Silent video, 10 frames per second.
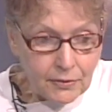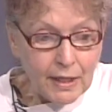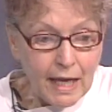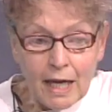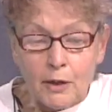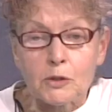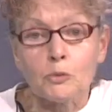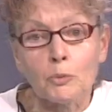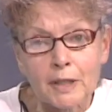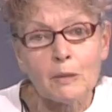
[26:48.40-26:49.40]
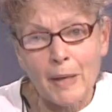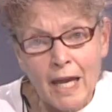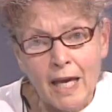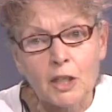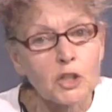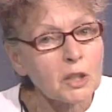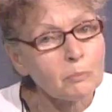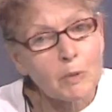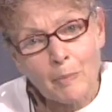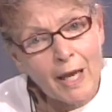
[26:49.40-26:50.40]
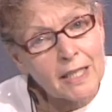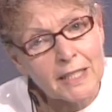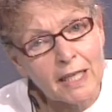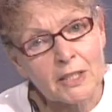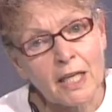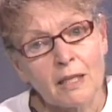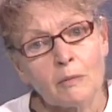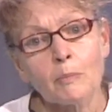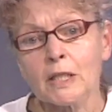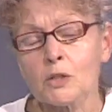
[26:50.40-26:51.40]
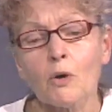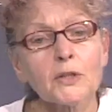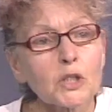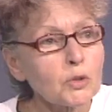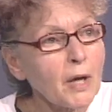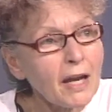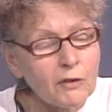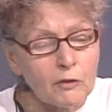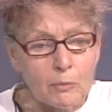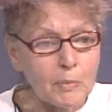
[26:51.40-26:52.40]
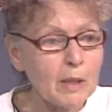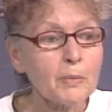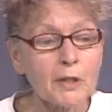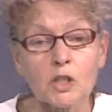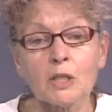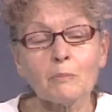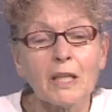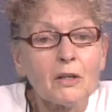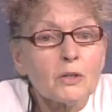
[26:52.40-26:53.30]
the air is really bad. It shouldn't be bad downtown, but it's all this traffic from people that shouldn't be there.